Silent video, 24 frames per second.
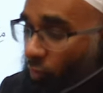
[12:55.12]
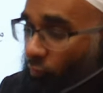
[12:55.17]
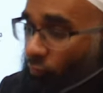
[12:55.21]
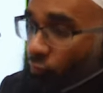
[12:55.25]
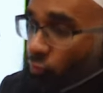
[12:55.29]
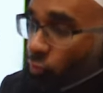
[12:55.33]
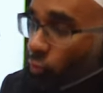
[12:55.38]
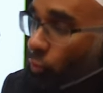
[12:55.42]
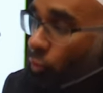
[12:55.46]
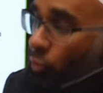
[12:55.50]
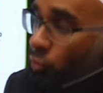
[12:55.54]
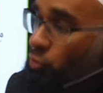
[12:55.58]

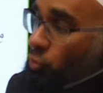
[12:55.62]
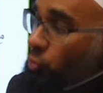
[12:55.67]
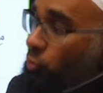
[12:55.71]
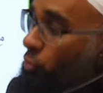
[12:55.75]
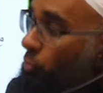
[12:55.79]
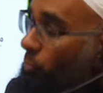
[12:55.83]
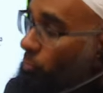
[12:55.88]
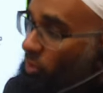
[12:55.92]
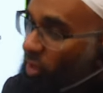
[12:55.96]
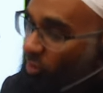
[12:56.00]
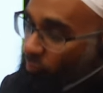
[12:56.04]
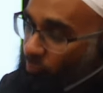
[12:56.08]
of those
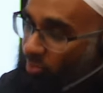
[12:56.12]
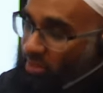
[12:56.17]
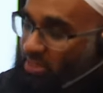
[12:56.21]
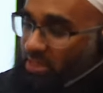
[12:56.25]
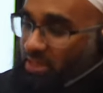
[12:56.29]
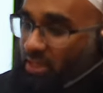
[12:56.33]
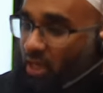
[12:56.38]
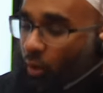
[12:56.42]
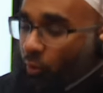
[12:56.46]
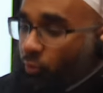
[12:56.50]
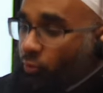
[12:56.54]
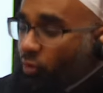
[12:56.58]
whom you have
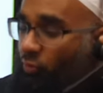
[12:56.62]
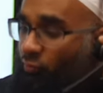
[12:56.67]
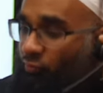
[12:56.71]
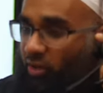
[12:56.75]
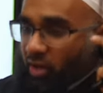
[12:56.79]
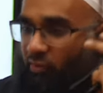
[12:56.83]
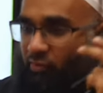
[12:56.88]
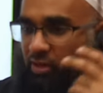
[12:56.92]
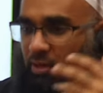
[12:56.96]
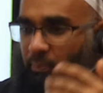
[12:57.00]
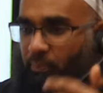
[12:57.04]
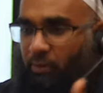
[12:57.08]
bestowed your
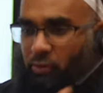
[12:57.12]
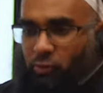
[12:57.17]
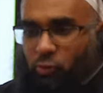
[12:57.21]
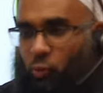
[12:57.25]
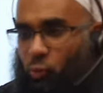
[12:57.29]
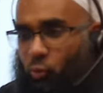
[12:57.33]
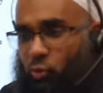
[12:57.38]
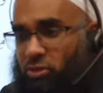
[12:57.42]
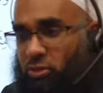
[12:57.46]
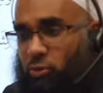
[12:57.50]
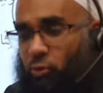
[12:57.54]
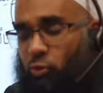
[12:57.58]
favor upon. So
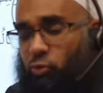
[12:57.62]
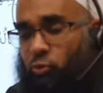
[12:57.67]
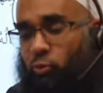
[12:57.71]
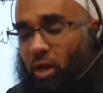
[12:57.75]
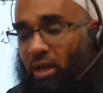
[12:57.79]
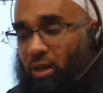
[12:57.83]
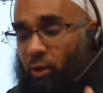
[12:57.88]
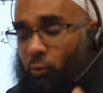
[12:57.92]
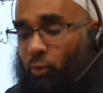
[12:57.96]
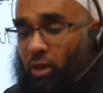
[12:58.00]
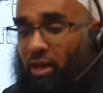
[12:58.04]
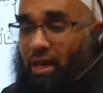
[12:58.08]
who's those who
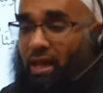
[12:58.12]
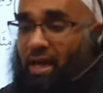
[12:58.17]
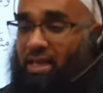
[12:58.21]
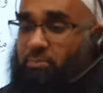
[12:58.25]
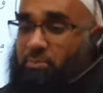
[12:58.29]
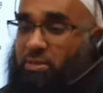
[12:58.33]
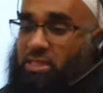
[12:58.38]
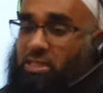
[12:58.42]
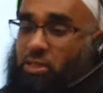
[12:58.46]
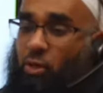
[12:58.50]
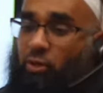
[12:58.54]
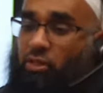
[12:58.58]
Allah has
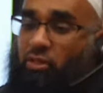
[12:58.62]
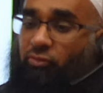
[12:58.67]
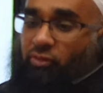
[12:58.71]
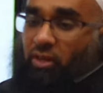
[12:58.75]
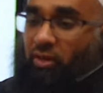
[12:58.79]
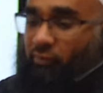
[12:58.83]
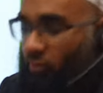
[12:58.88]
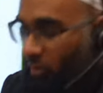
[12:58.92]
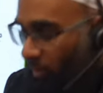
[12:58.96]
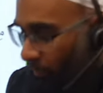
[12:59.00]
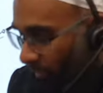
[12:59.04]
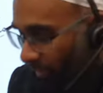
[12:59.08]
bestowed the
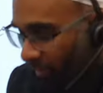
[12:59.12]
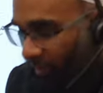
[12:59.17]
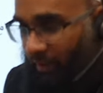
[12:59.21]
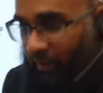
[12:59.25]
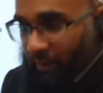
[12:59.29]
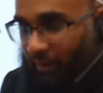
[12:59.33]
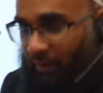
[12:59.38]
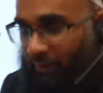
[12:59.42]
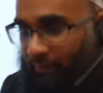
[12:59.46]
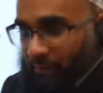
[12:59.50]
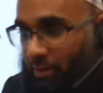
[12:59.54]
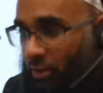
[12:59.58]
favor upon?
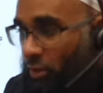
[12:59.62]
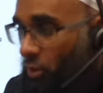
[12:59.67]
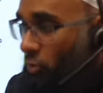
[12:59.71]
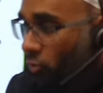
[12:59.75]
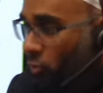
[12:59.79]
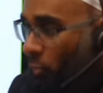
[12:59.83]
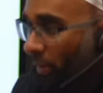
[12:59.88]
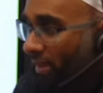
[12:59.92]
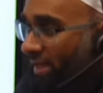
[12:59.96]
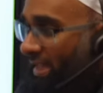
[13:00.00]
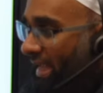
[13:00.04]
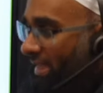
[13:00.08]

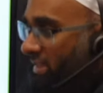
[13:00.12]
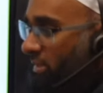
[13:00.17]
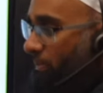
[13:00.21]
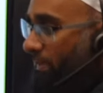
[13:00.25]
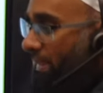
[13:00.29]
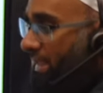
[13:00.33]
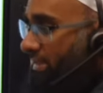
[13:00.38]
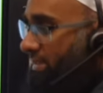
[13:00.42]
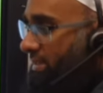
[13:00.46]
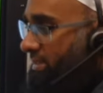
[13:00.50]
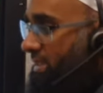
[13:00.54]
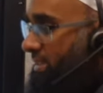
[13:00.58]
So when he
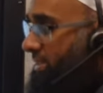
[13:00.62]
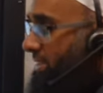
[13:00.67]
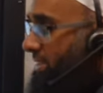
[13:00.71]
explains this, he